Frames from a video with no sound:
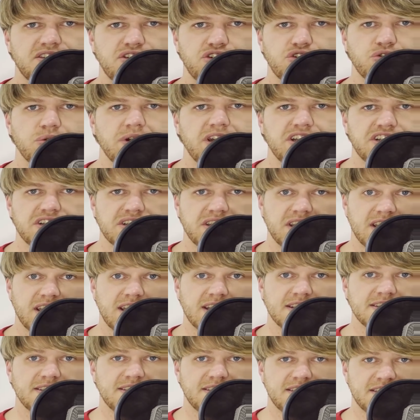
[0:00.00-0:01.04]
situation
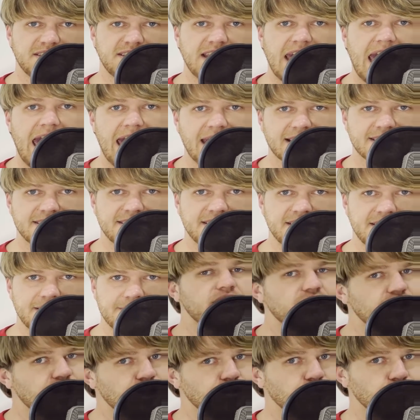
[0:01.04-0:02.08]
against this Axie,
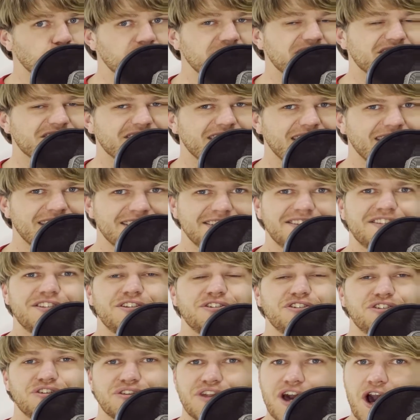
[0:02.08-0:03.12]
in which case you
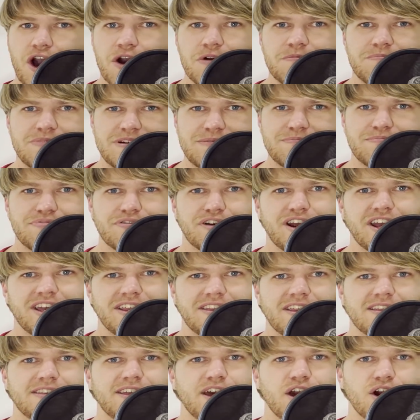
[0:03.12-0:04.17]
should hope and pray
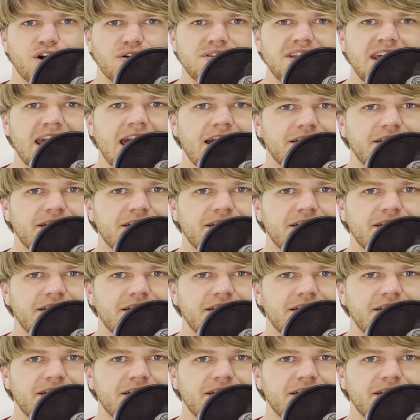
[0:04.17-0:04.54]
that they only